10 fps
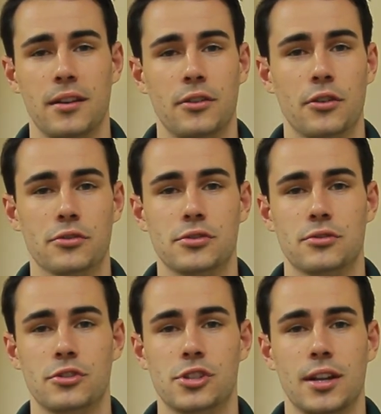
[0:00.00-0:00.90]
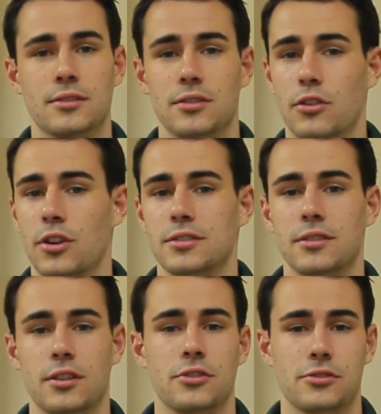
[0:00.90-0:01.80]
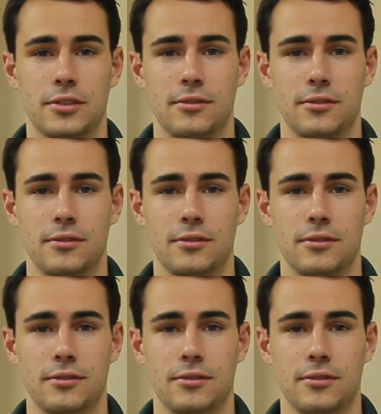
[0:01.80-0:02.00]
into grocery store chains across the country.